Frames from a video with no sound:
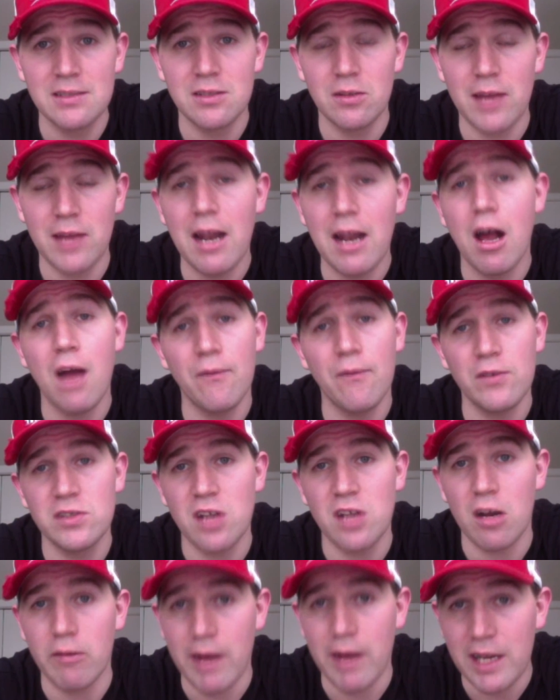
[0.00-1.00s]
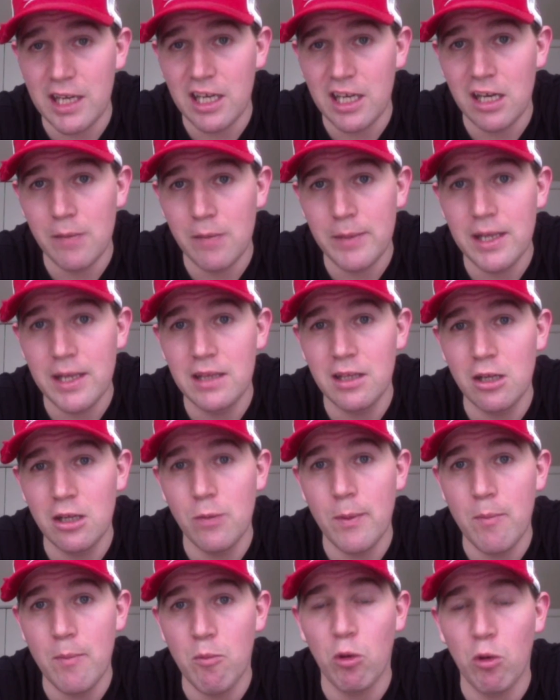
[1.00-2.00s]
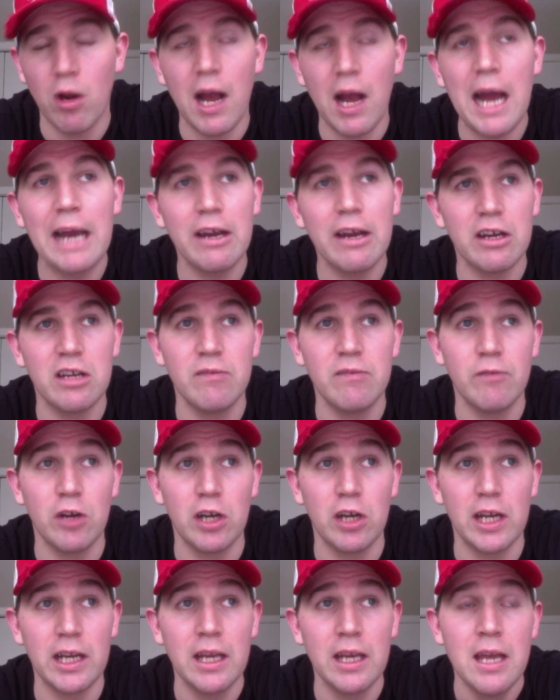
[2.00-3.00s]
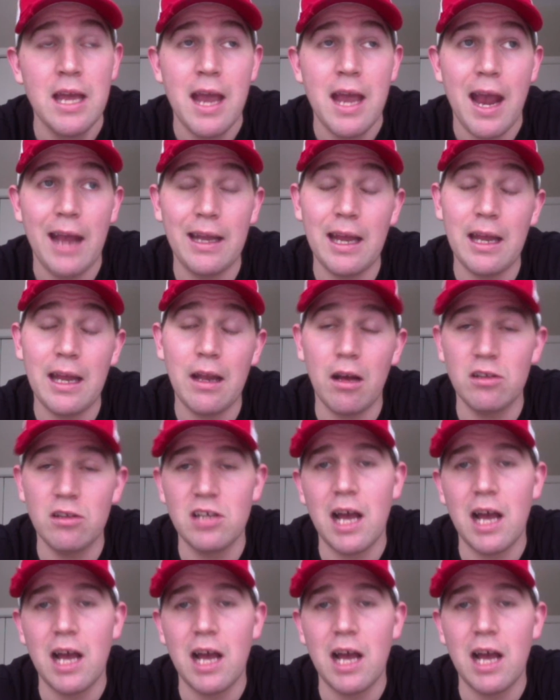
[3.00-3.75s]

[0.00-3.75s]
So that offer is already going to be a little bit more higher converting. And then on